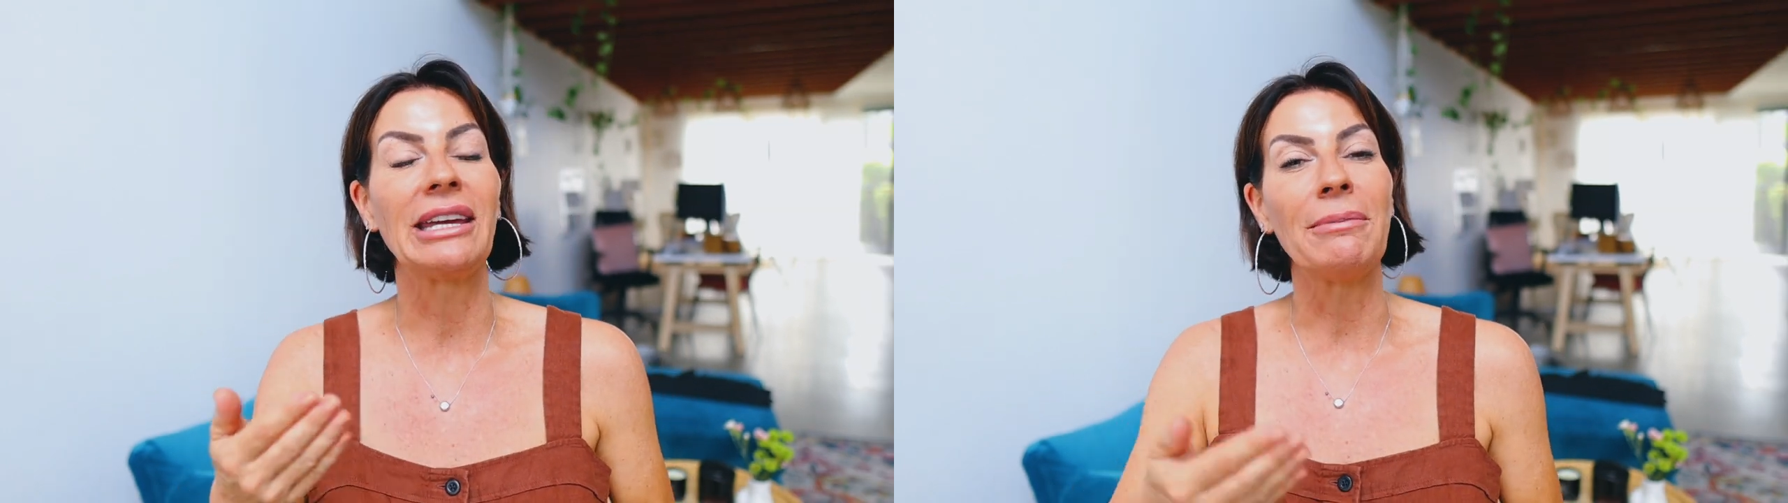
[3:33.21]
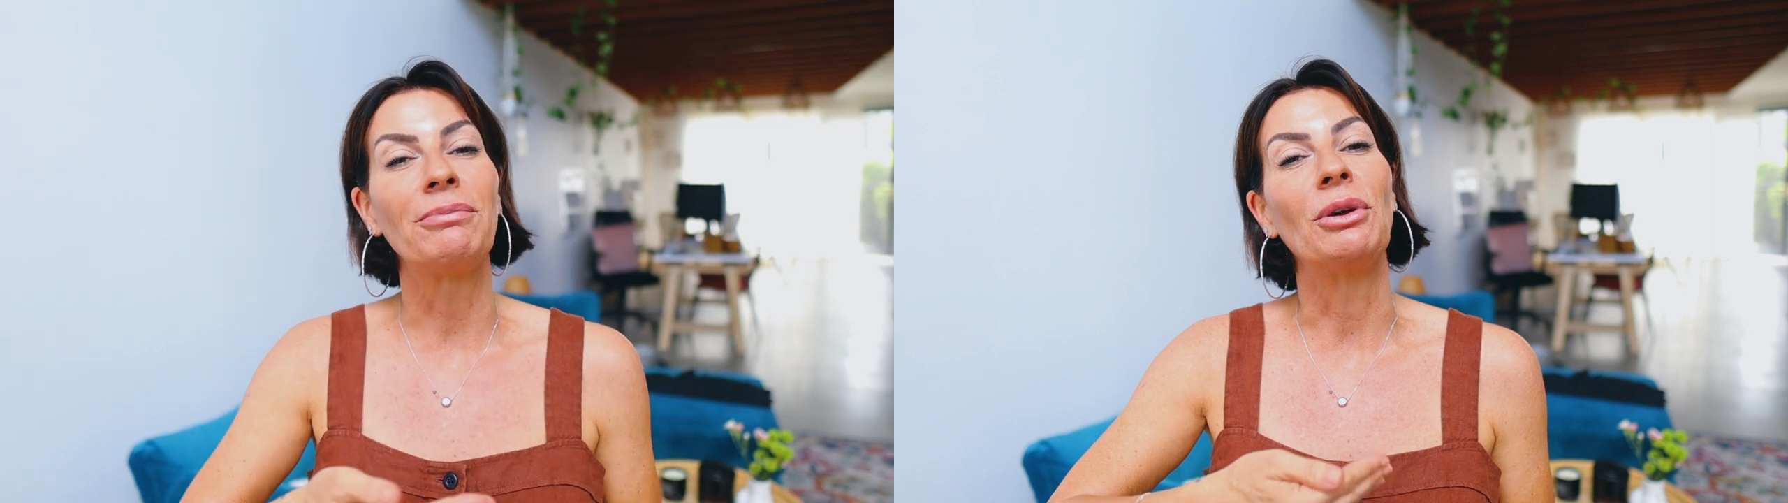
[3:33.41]

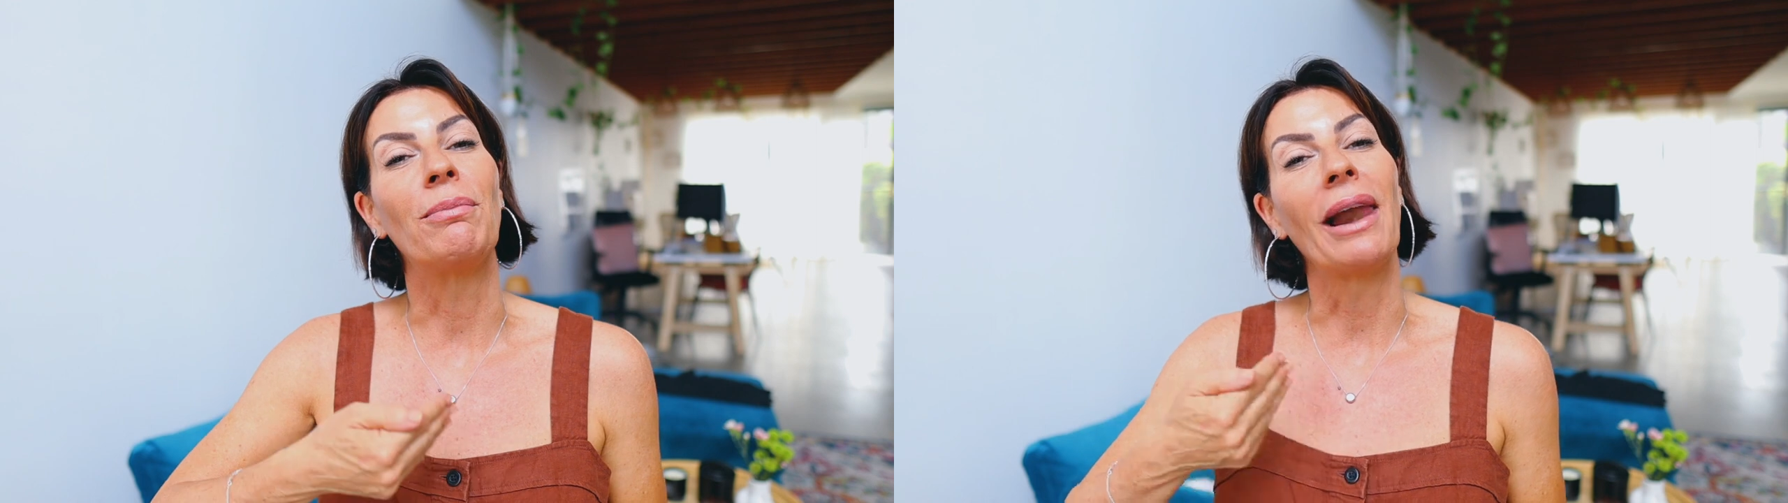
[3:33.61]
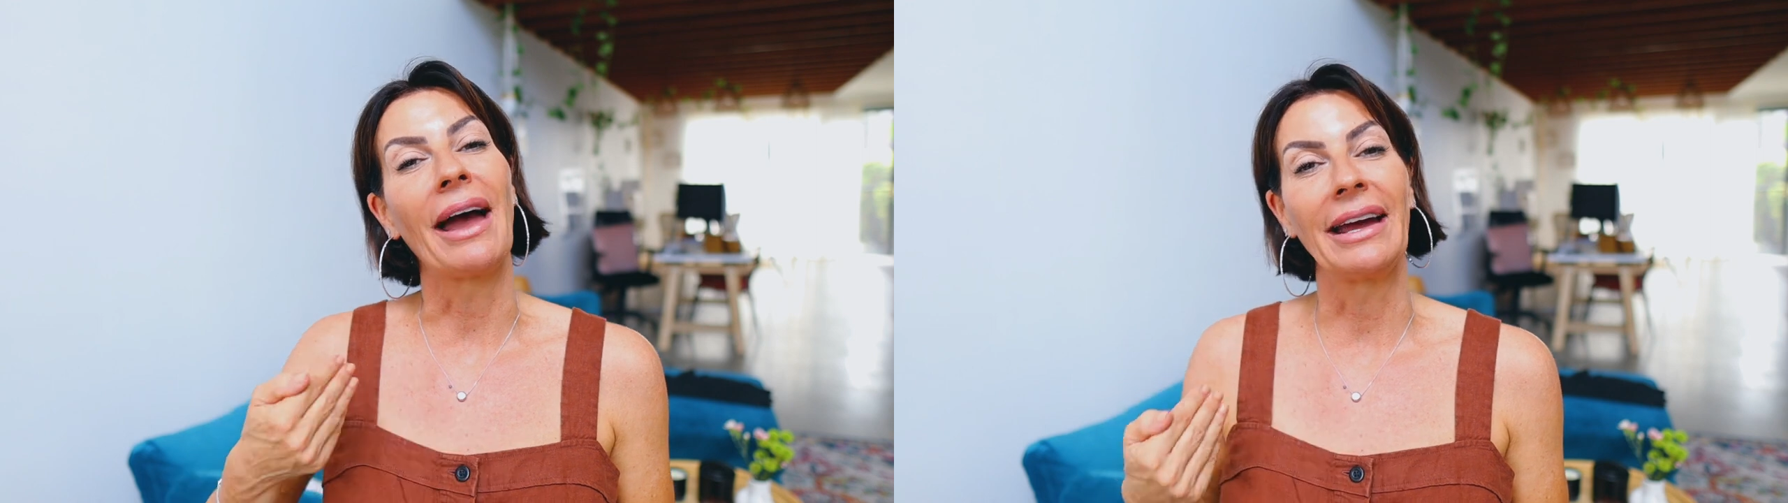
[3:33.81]
keep the
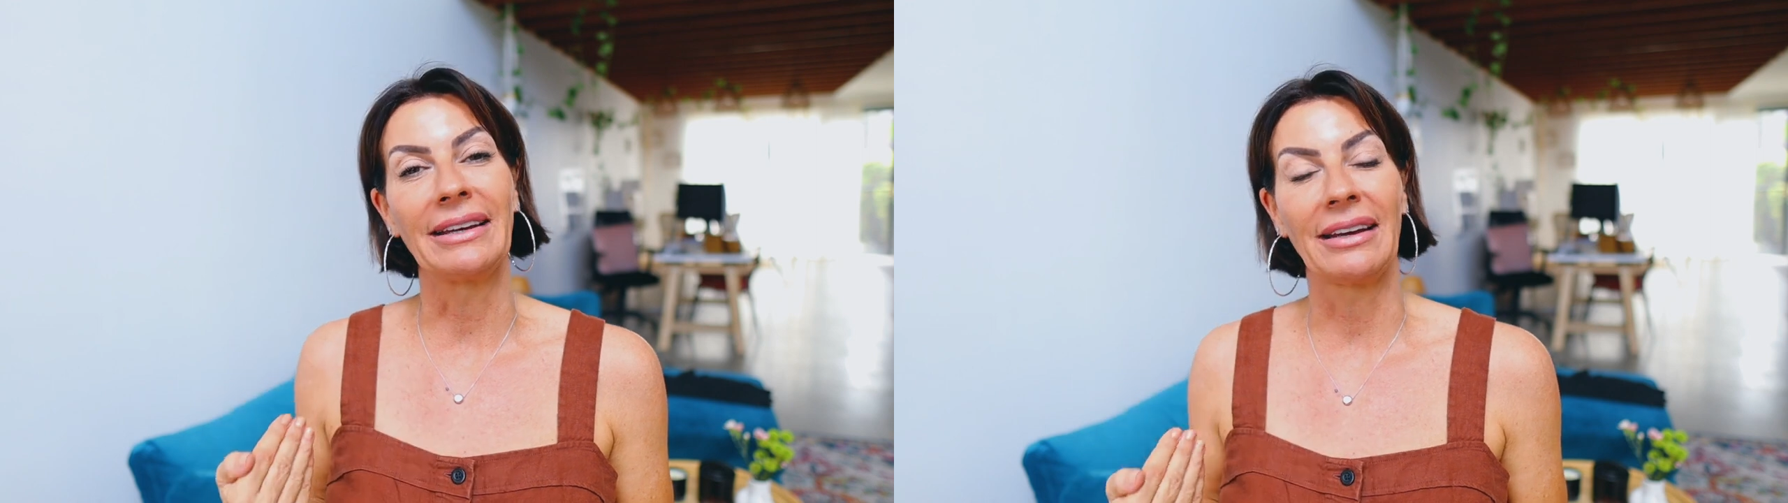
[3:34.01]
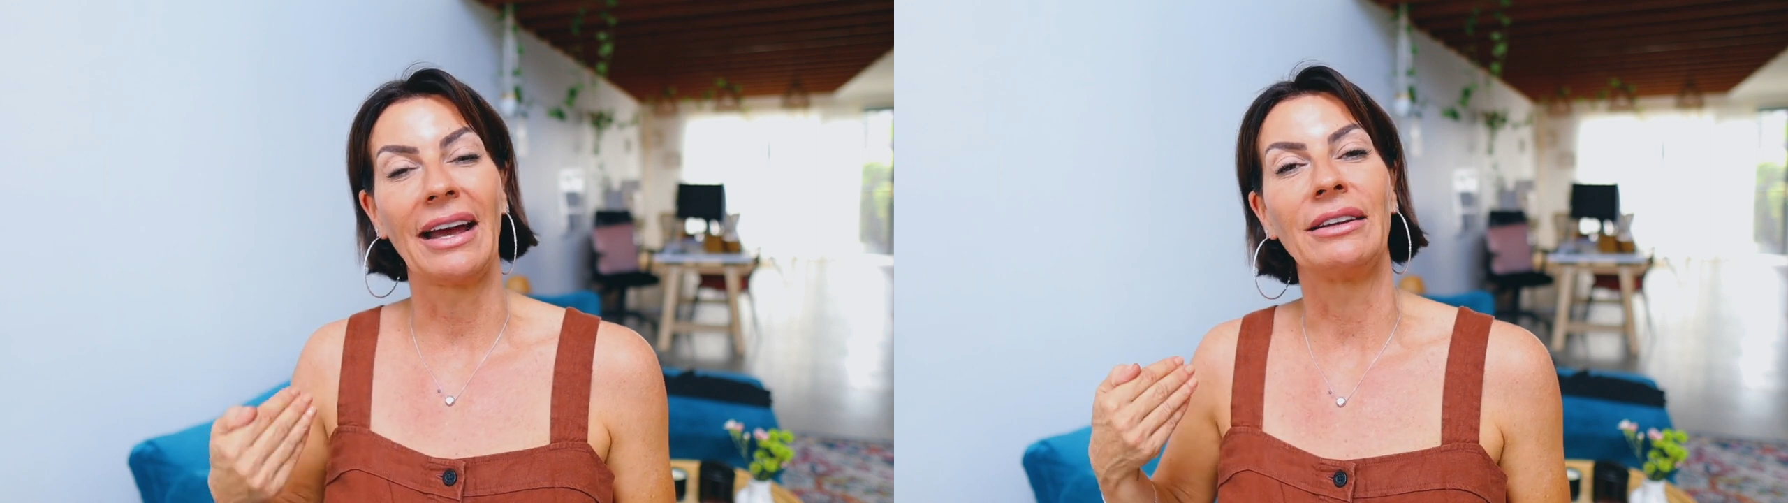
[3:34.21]

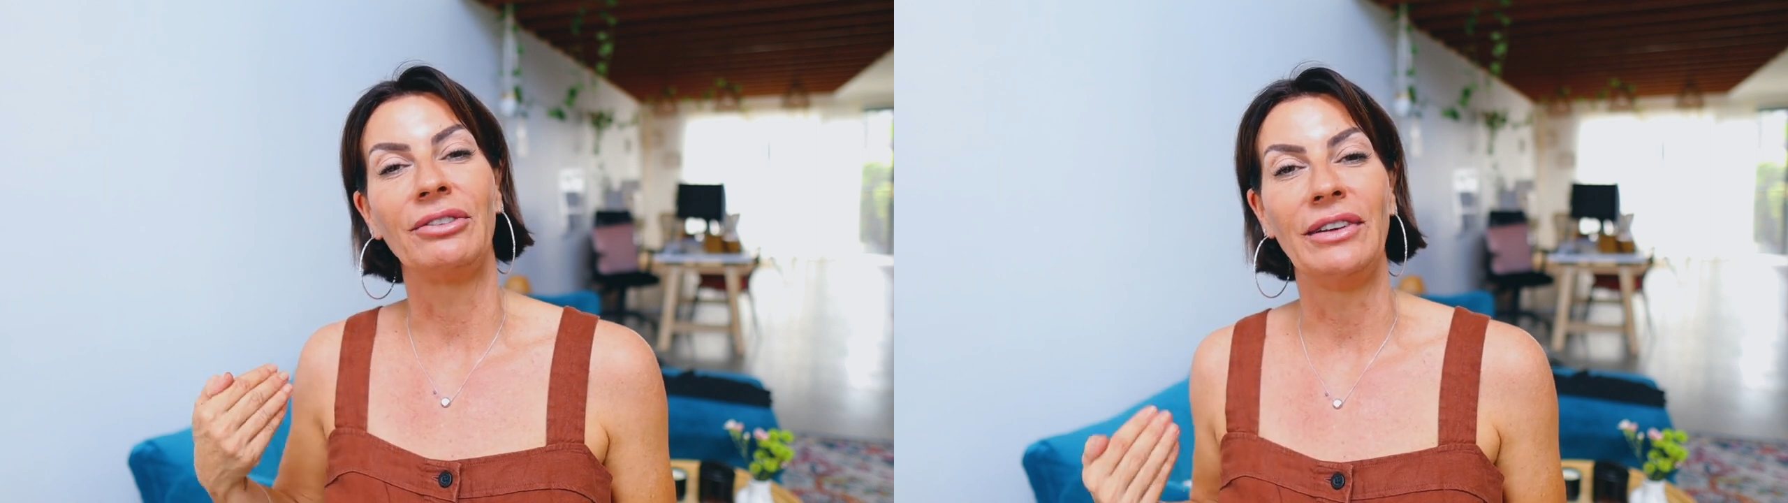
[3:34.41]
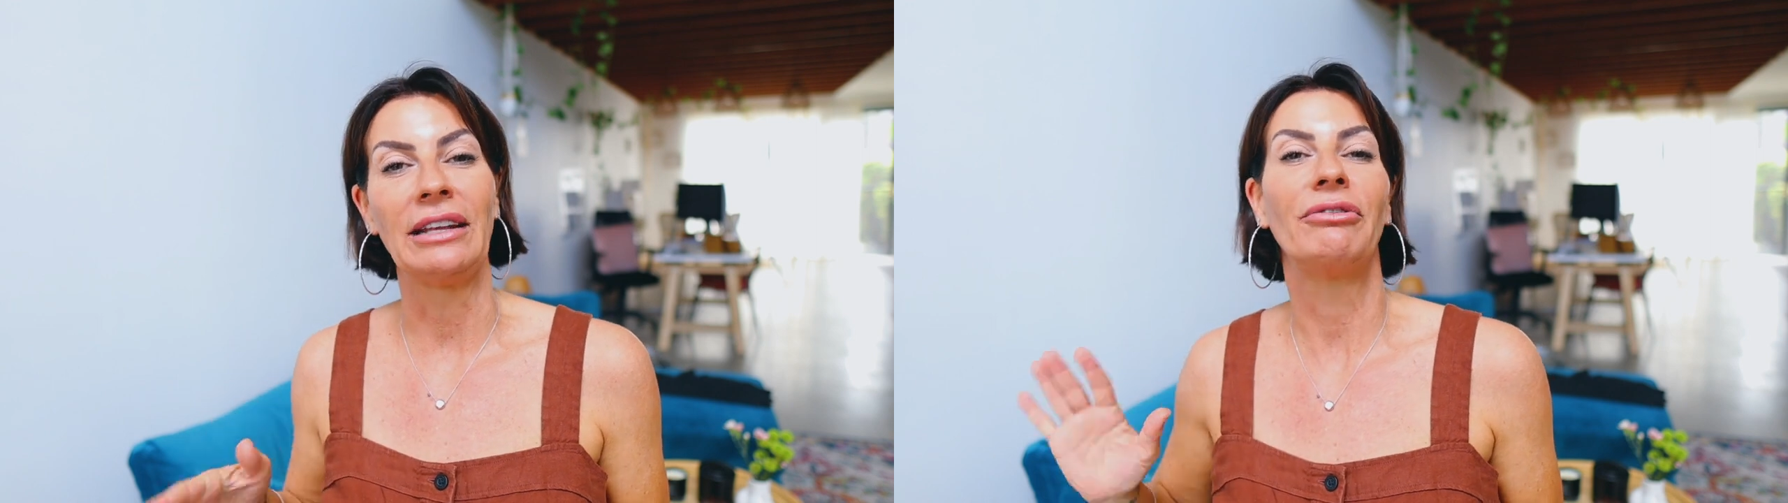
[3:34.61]
black
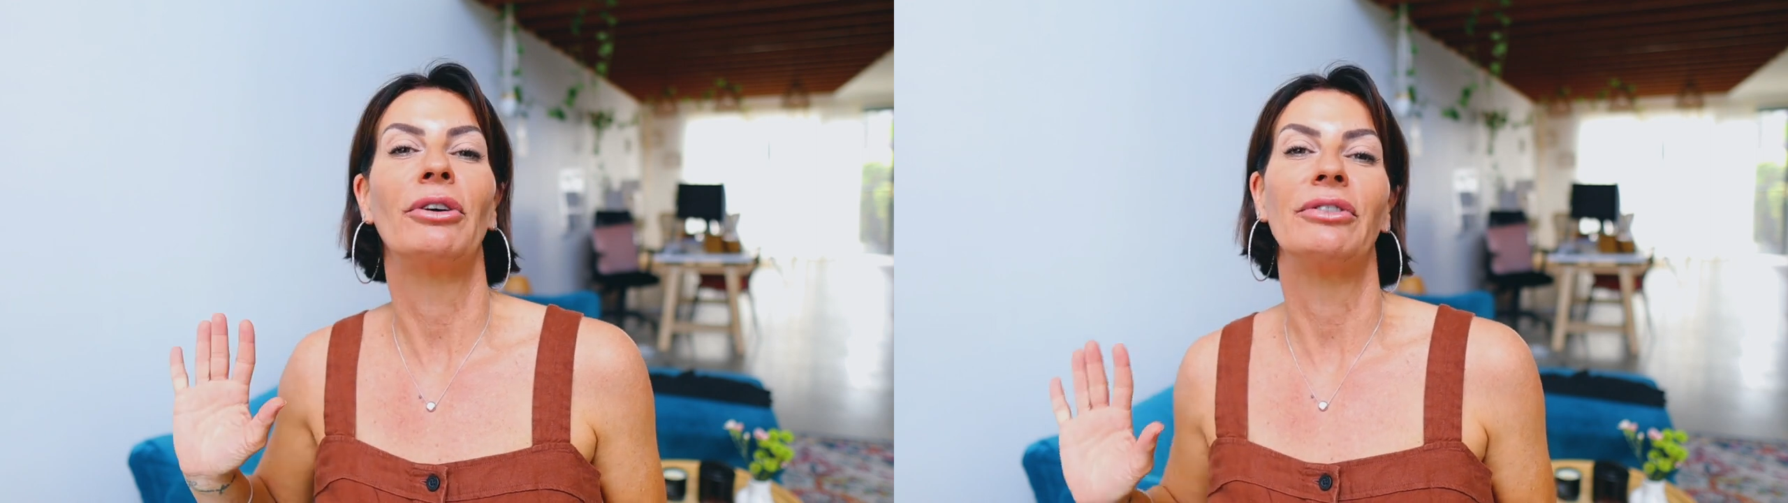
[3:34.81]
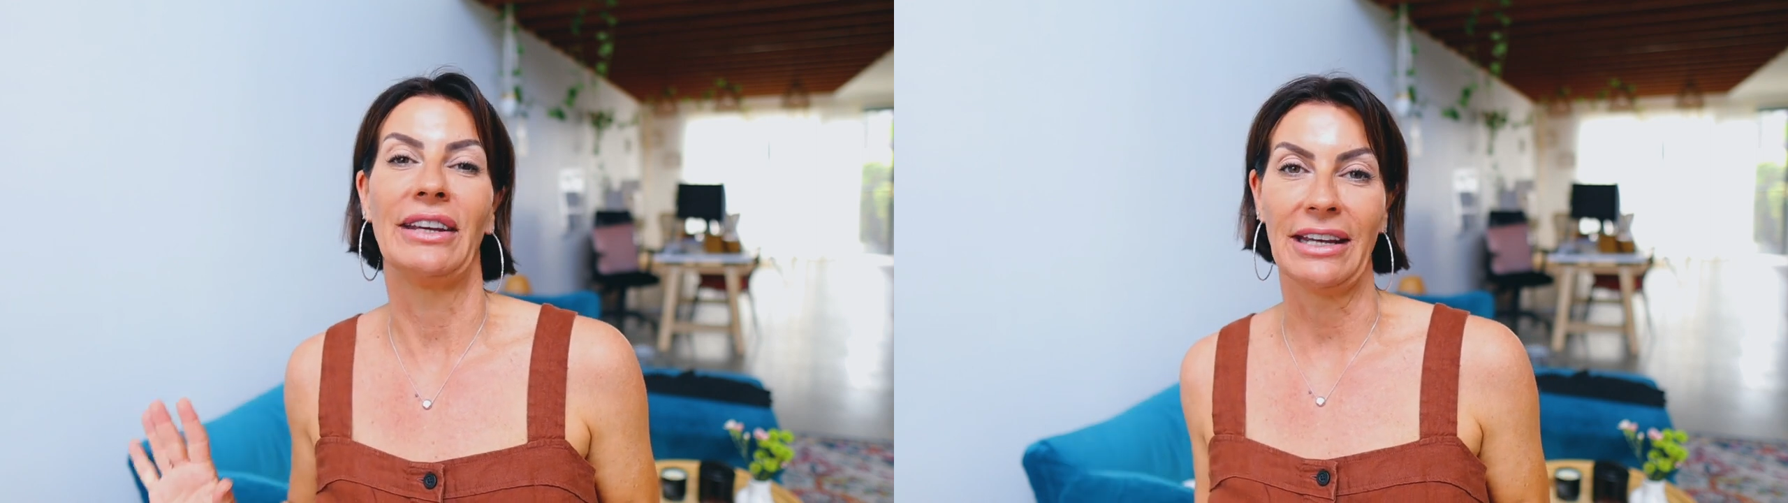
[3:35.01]
outfit
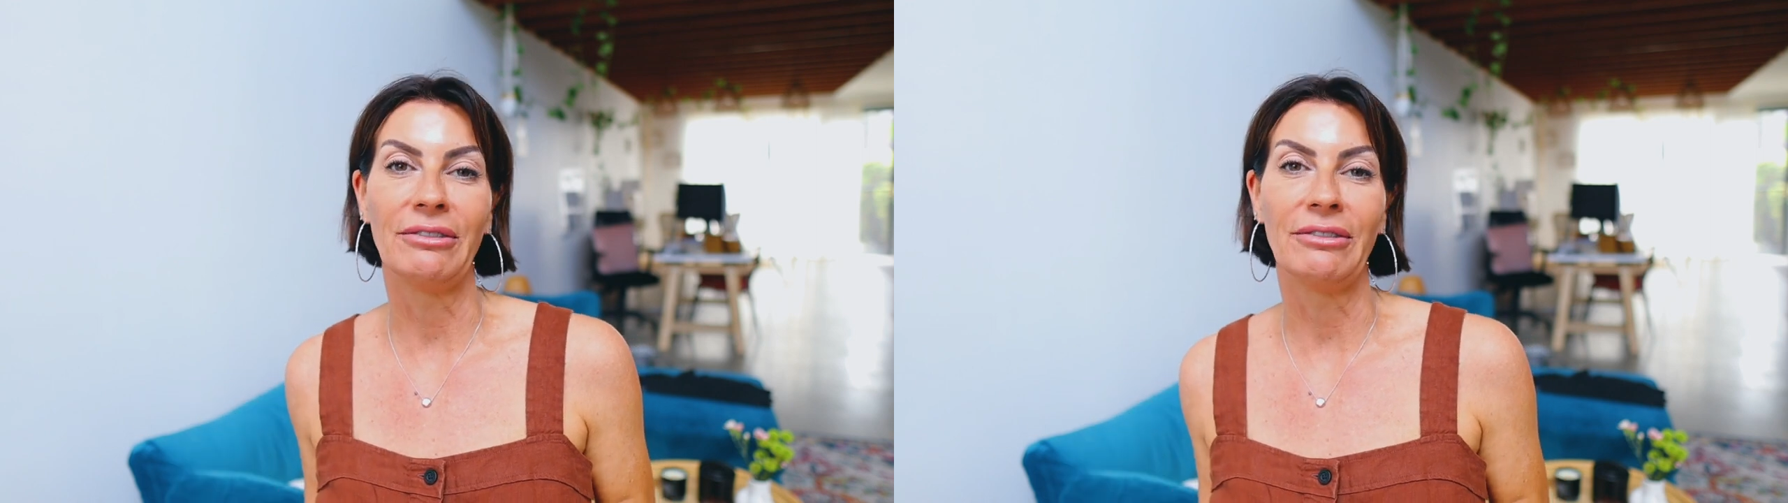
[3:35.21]
for the